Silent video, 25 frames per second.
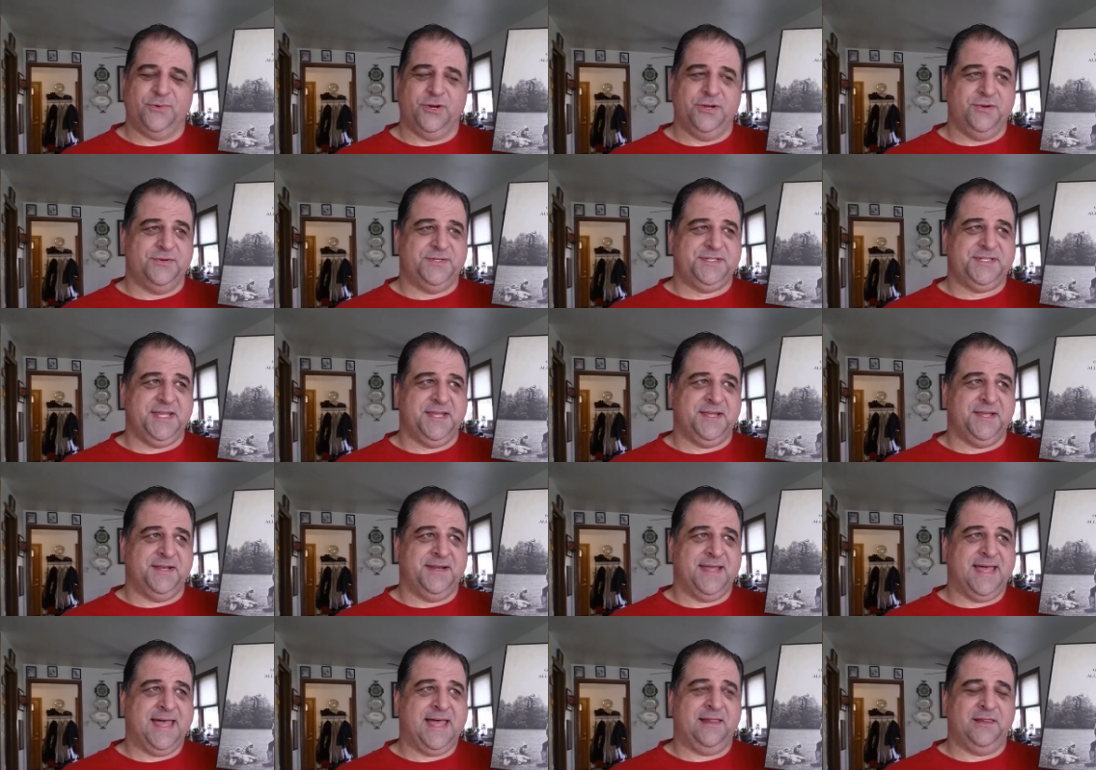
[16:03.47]
where you're
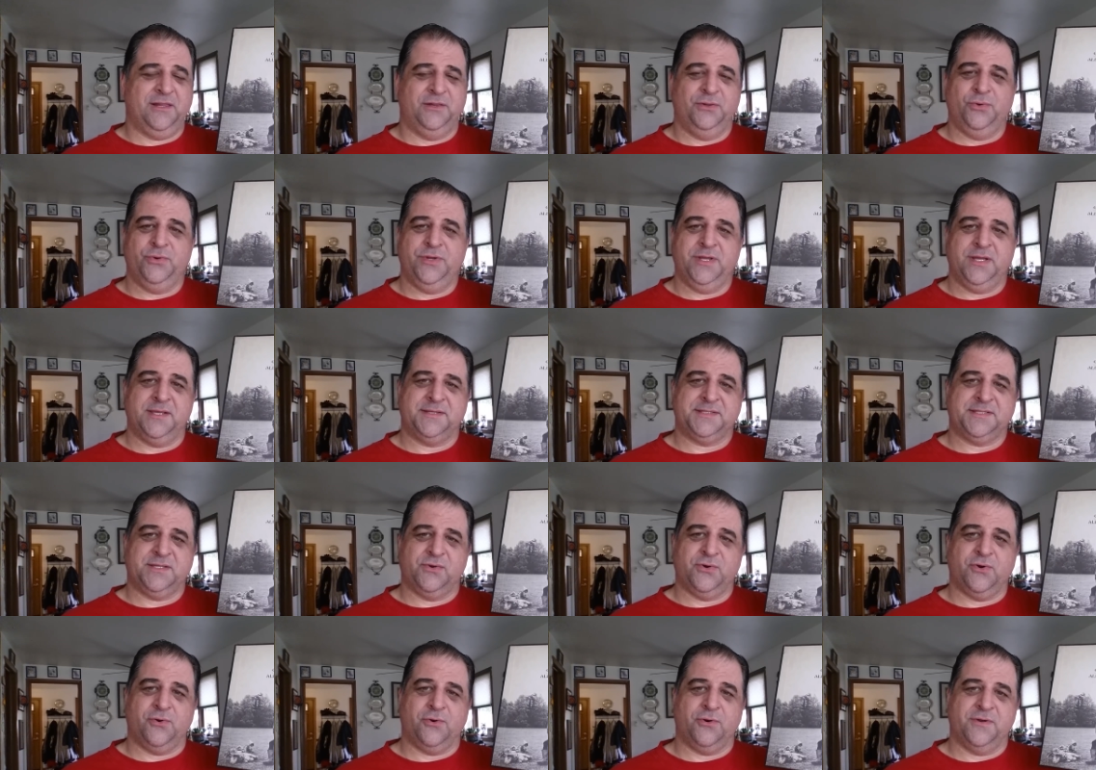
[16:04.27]
singing Hallelujah as
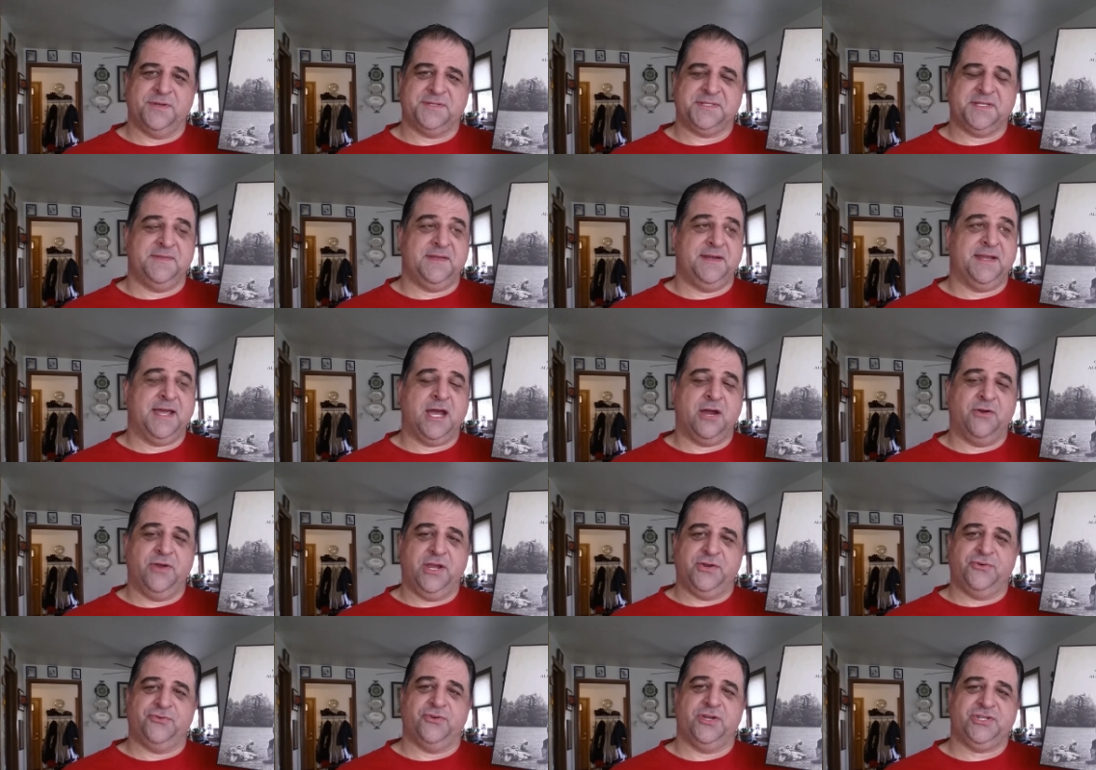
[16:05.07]
the chorus and then
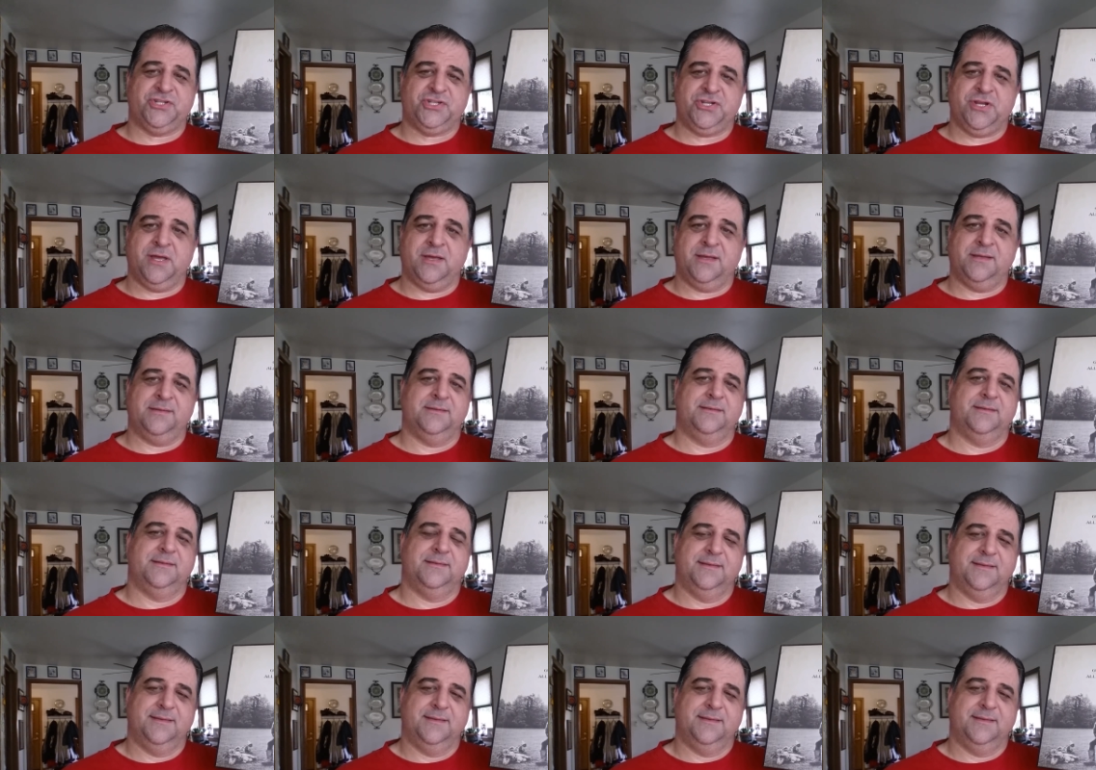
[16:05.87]
Hare Krishna.